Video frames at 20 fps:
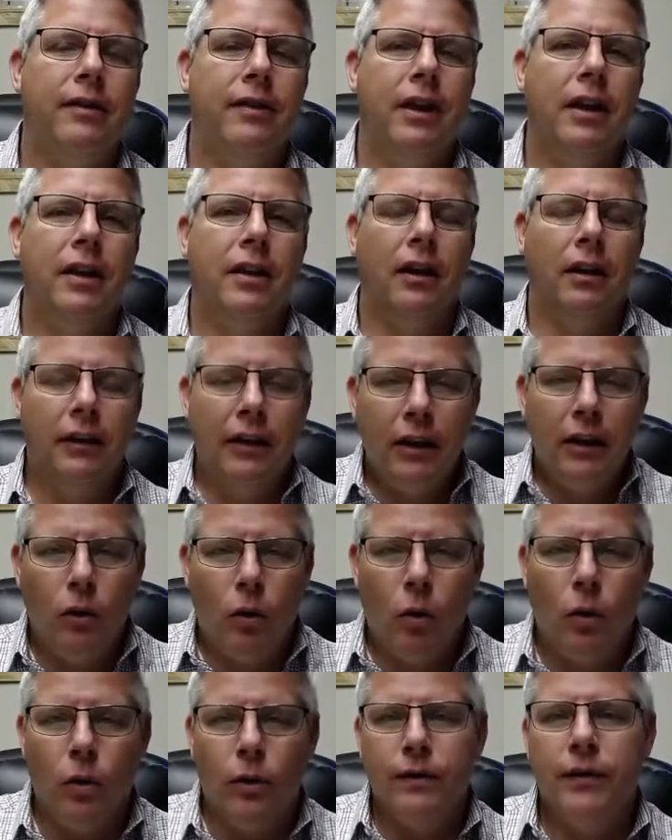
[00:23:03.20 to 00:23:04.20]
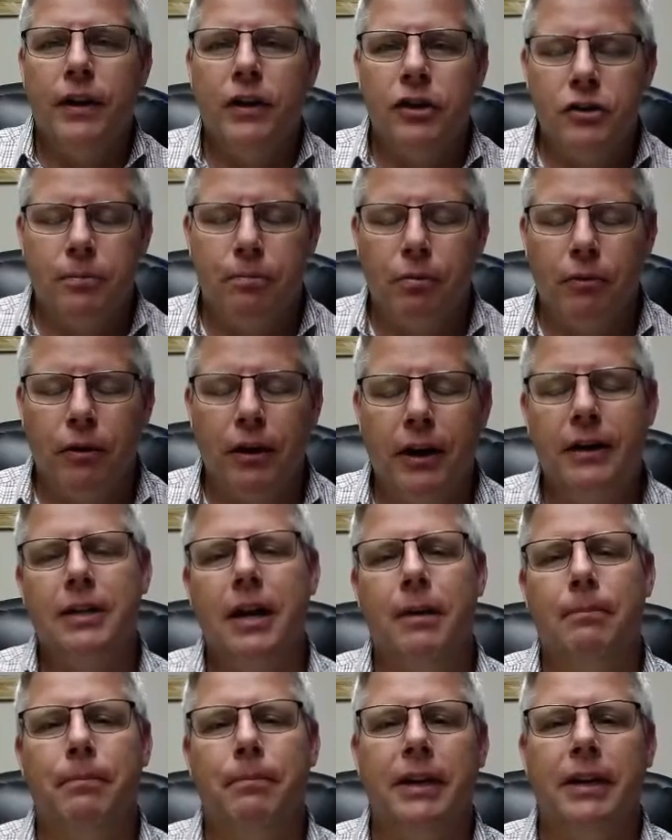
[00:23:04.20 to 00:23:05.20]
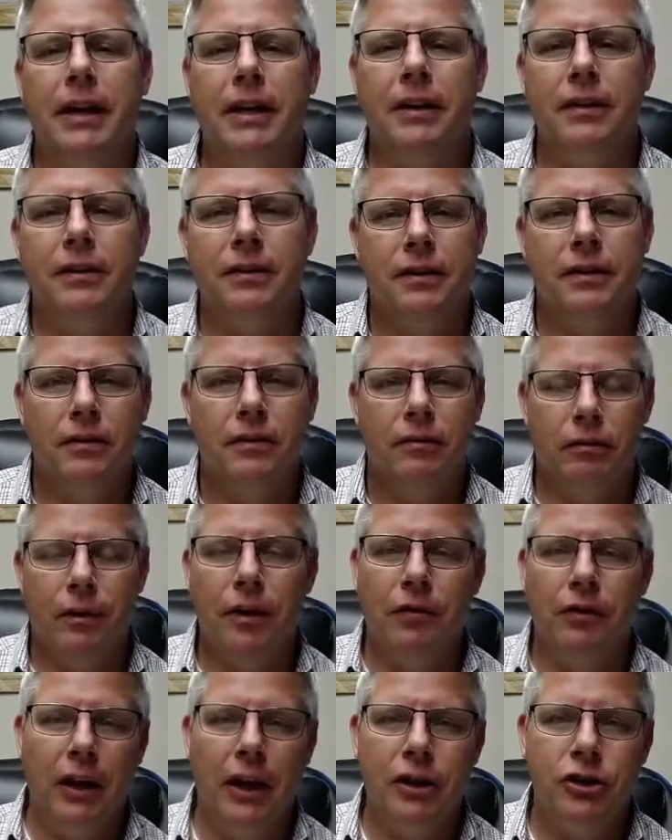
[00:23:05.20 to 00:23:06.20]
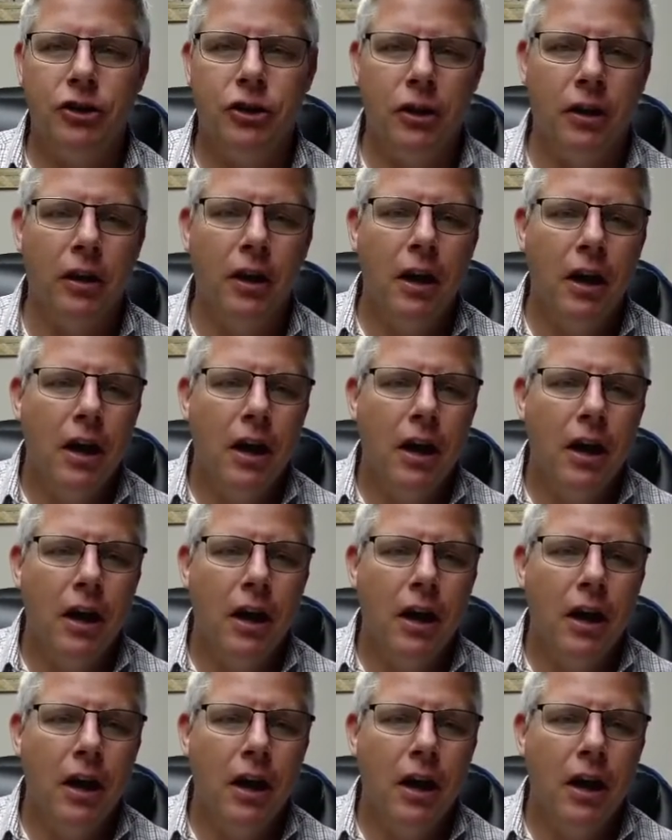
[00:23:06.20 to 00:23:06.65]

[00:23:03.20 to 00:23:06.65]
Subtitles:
then a little horn that springs up in his revelation,